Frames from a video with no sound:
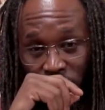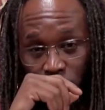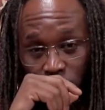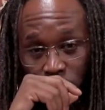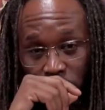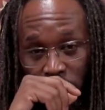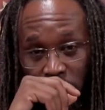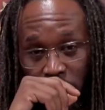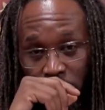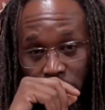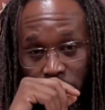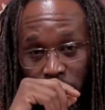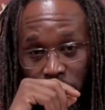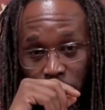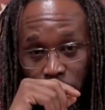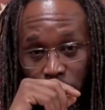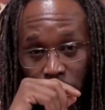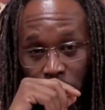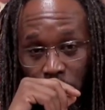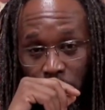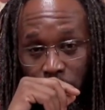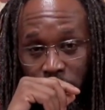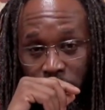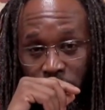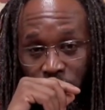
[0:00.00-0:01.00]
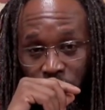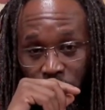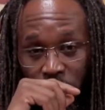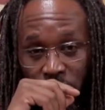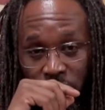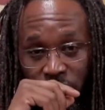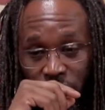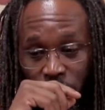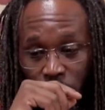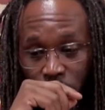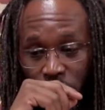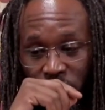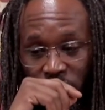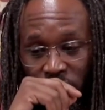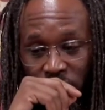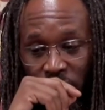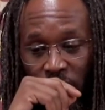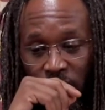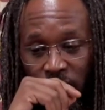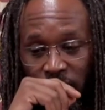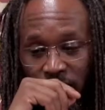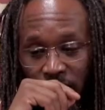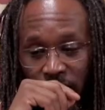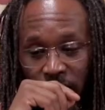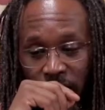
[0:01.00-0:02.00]
to inherit the promise, right? So it's
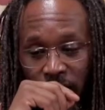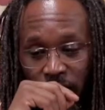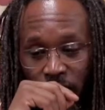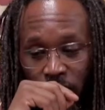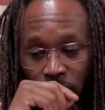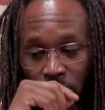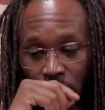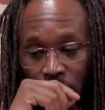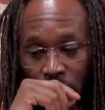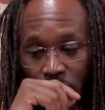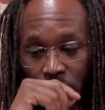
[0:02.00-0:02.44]
not like